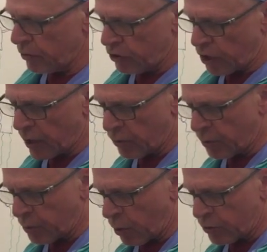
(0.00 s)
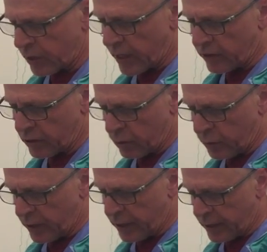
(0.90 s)
the general process that
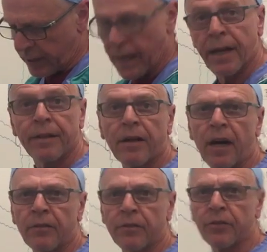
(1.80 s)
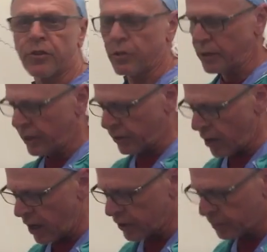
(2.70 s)
we and others do at other
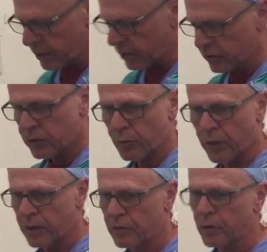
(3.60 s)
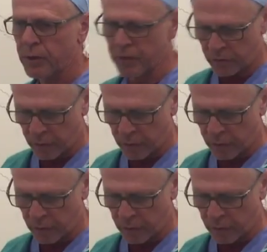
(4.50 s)
hospitals when doing